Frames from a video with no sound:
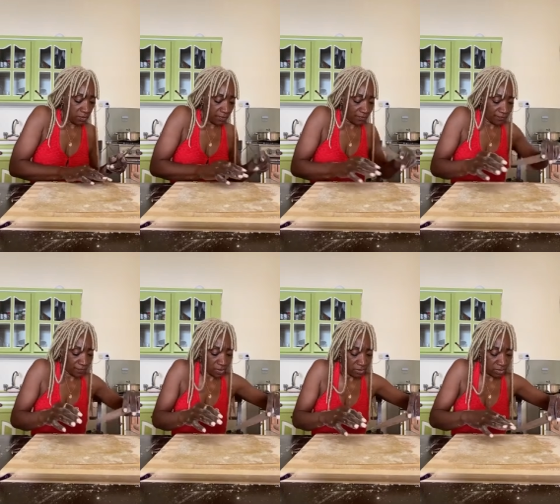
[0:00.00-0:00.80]
these
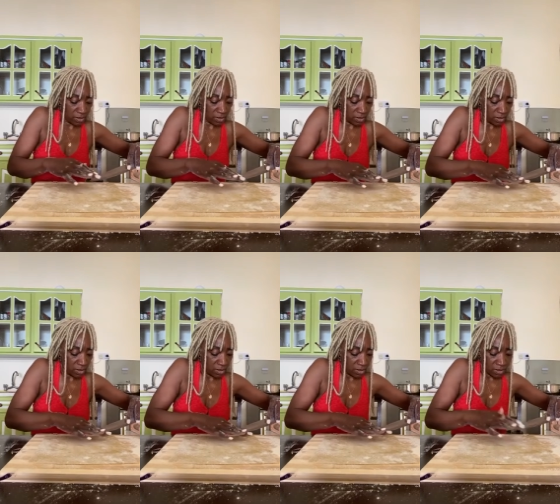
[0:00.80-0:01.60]
little bow ties
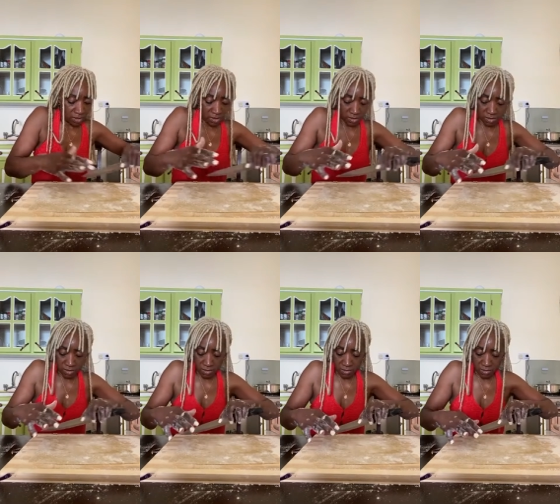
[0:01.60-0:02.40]
might be good
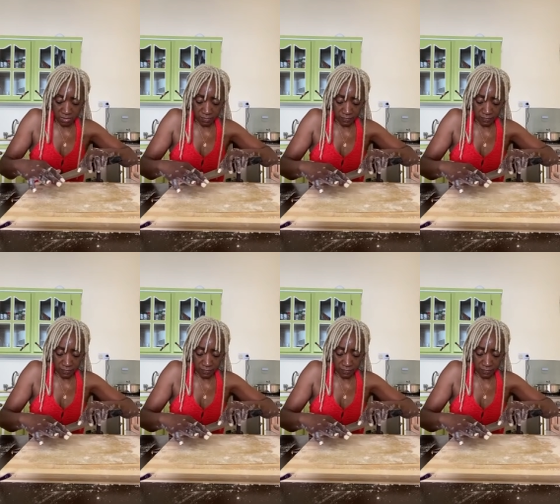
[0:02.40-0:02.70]
for